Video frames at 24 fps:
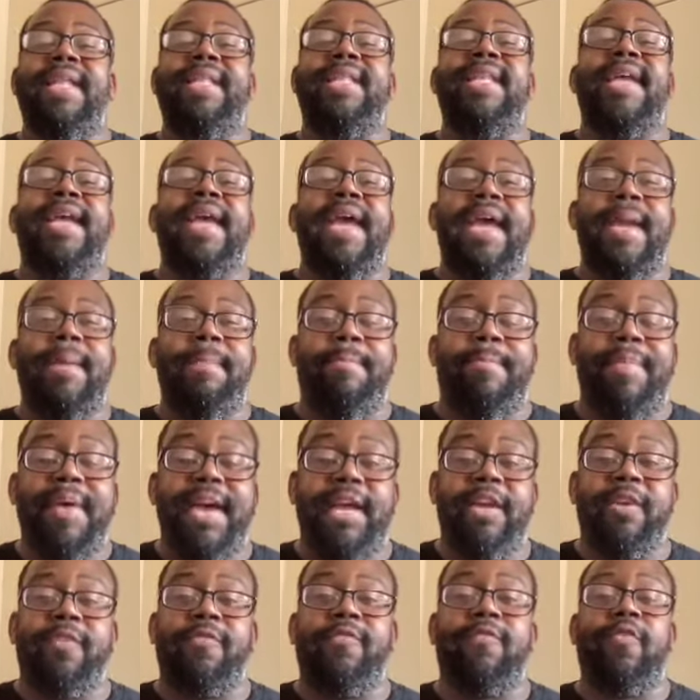the game
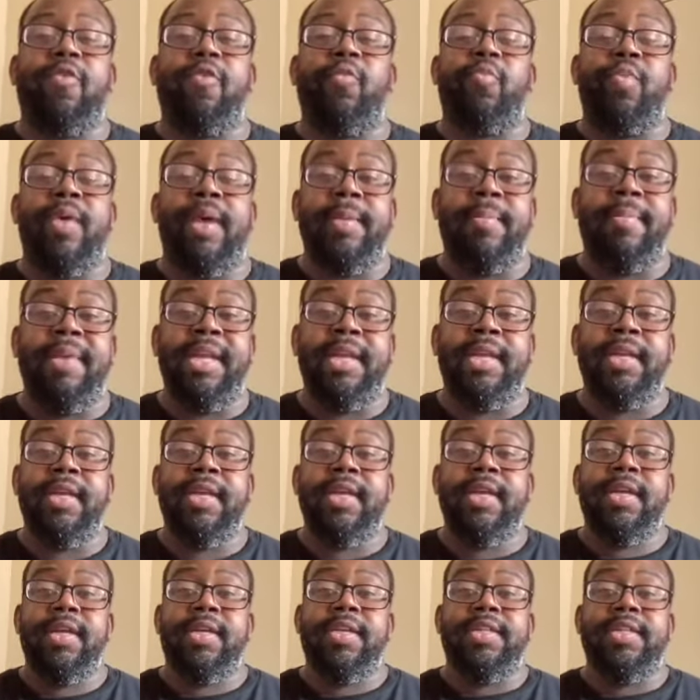better for women,
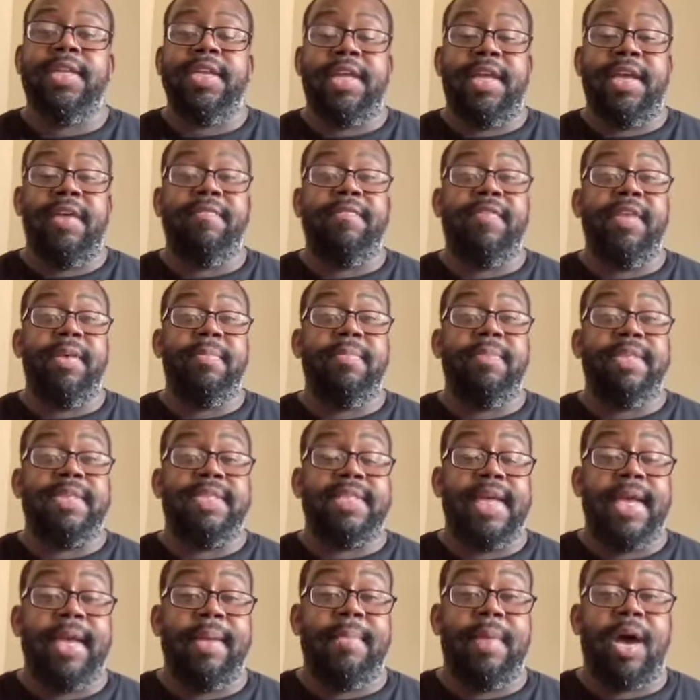to give them the
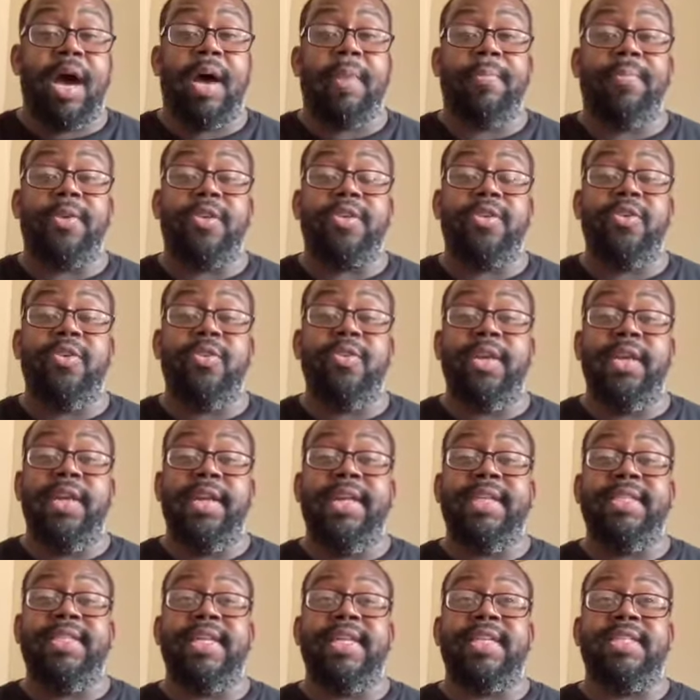same
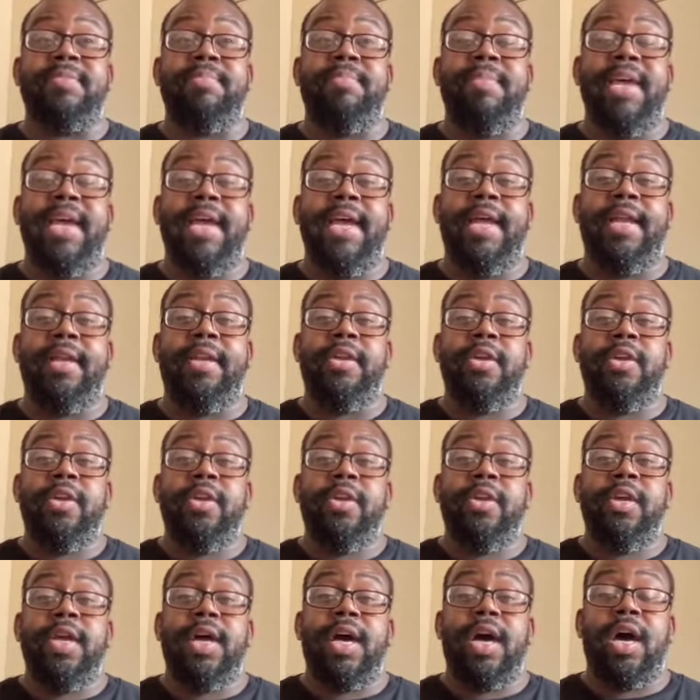opportunities as men.
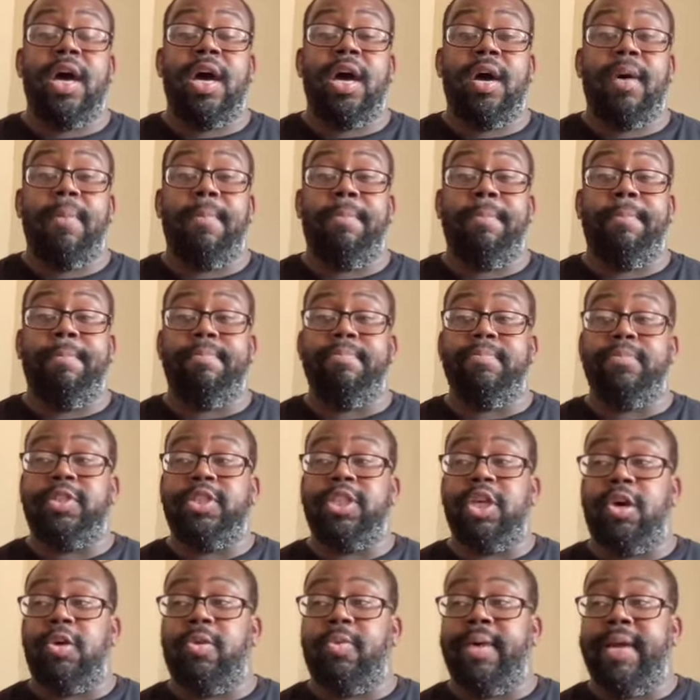
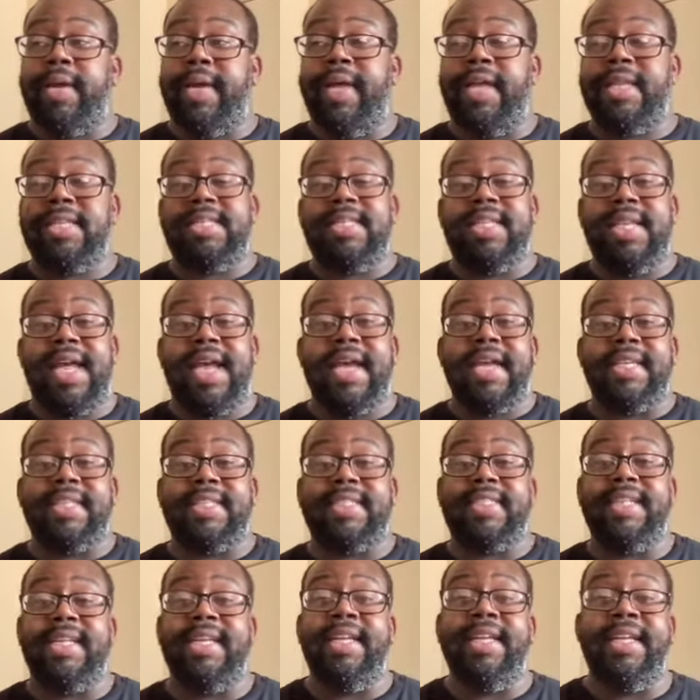So his
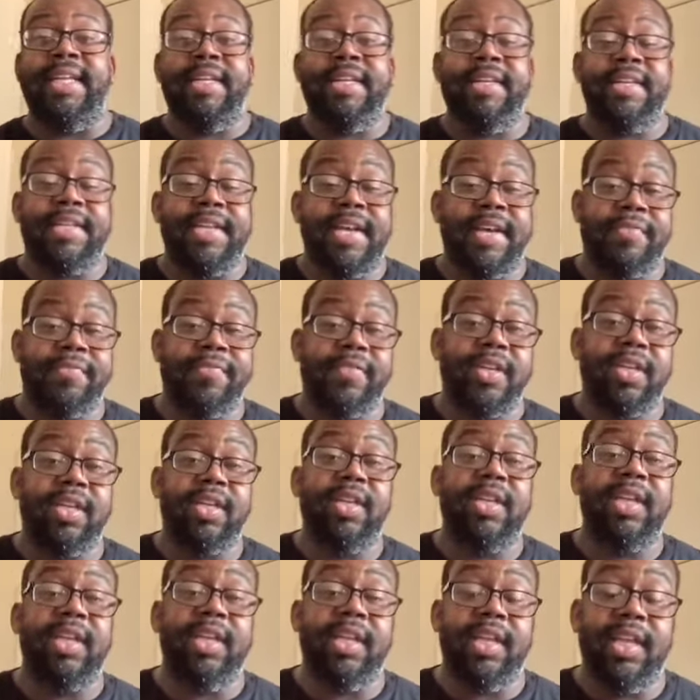legacy
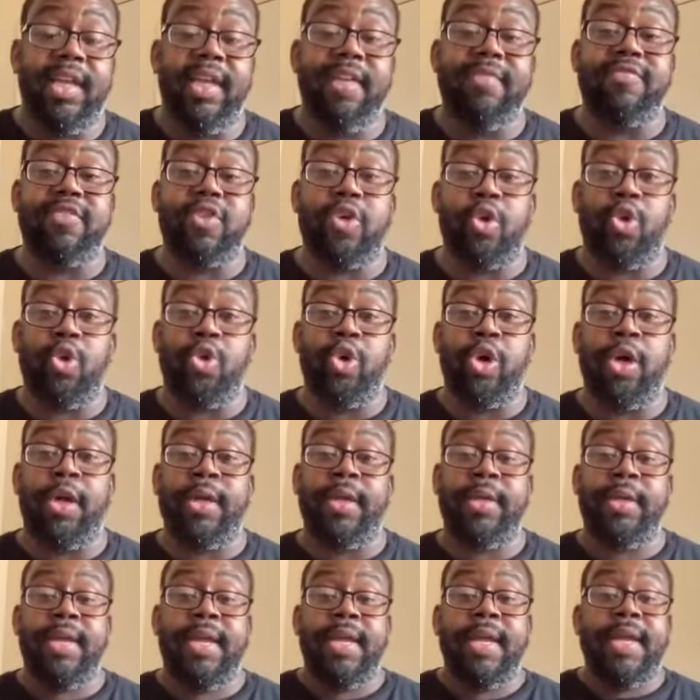definitely lives on.
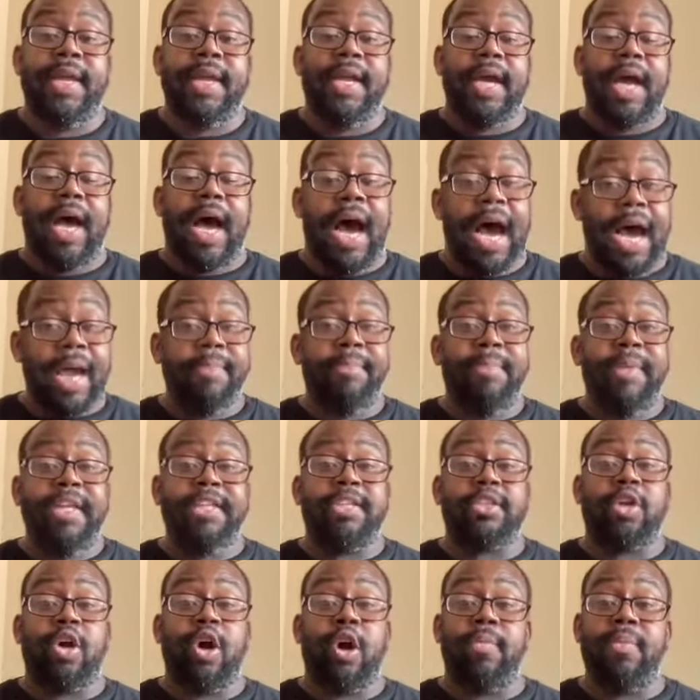I miss
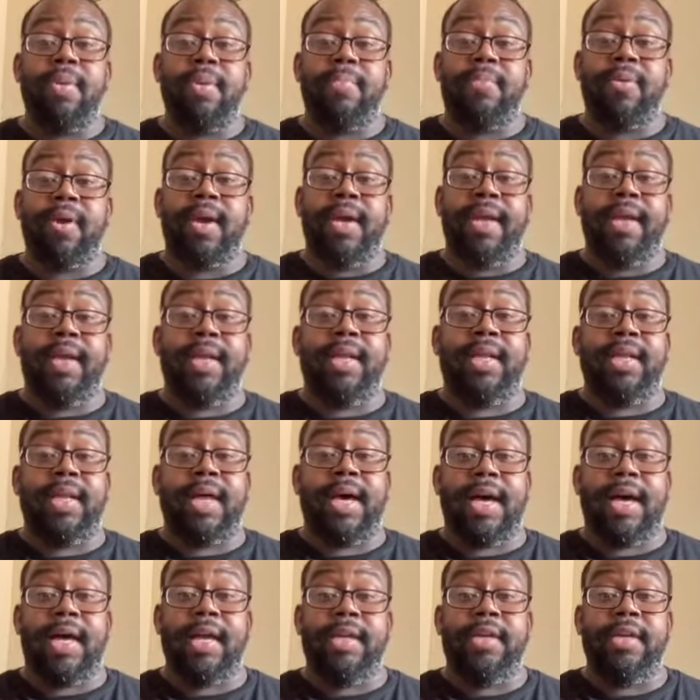Kobe Bryant a
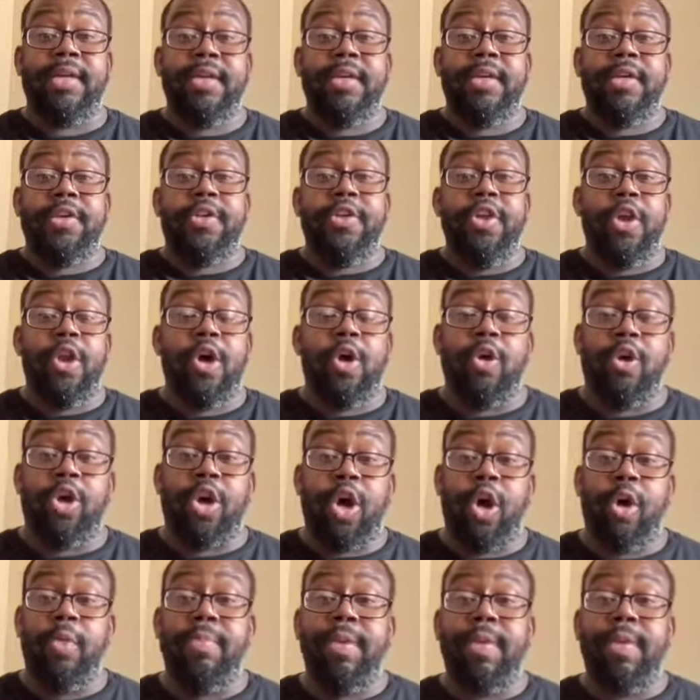lot. You know, Kobe